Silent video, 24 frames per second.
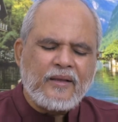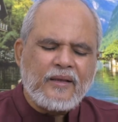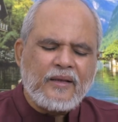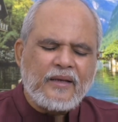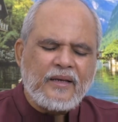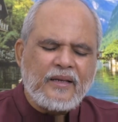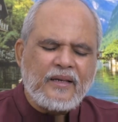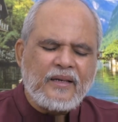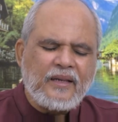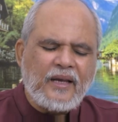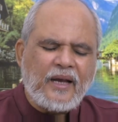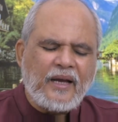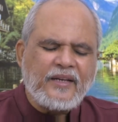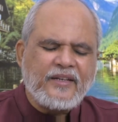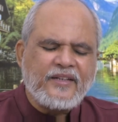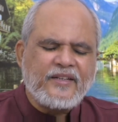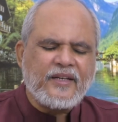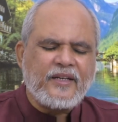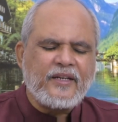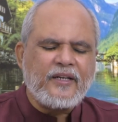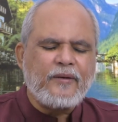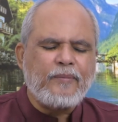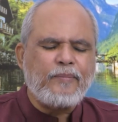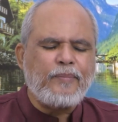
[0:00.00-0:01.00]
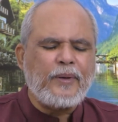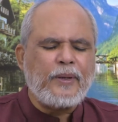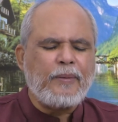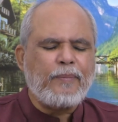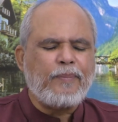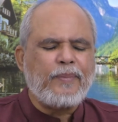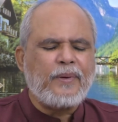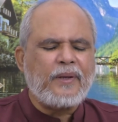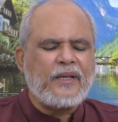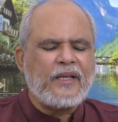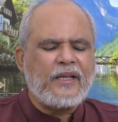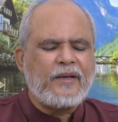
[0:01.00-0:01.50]
enlightened
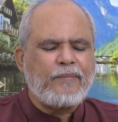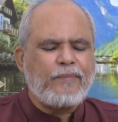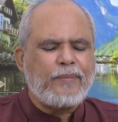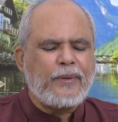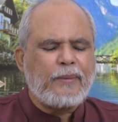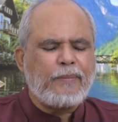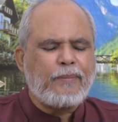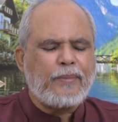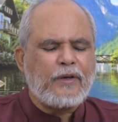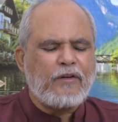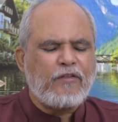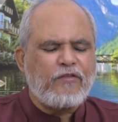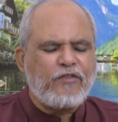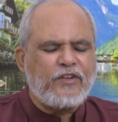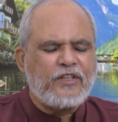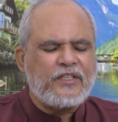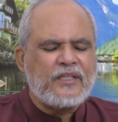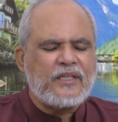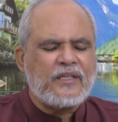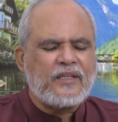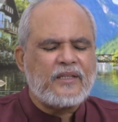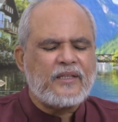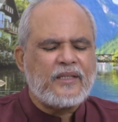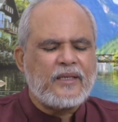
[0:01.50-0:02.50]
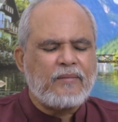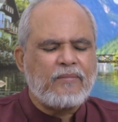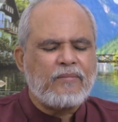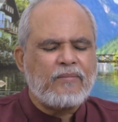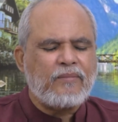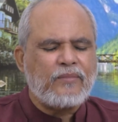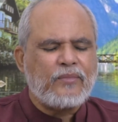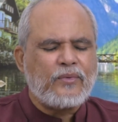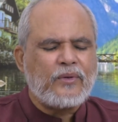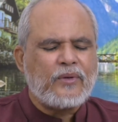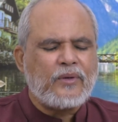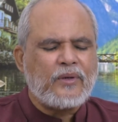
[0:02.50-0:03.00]
people, and people visit
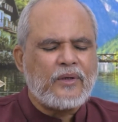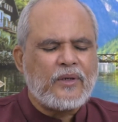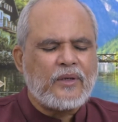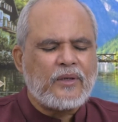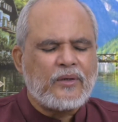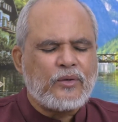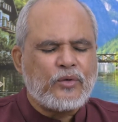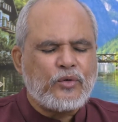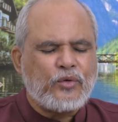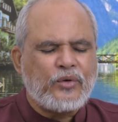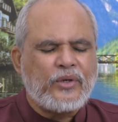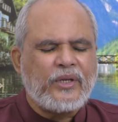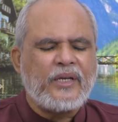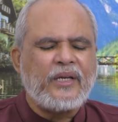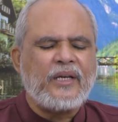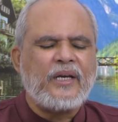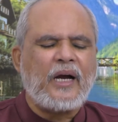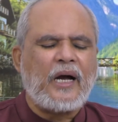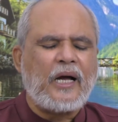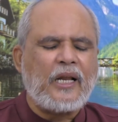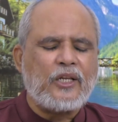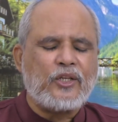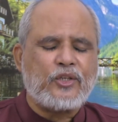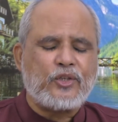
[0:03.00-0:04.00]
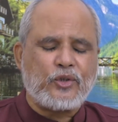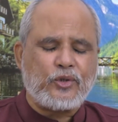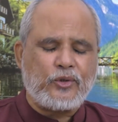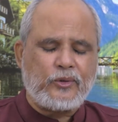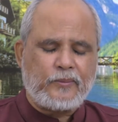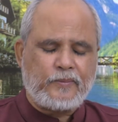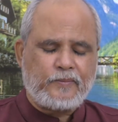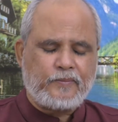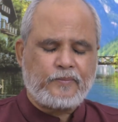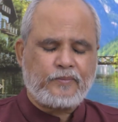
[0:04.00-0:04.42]
them today also.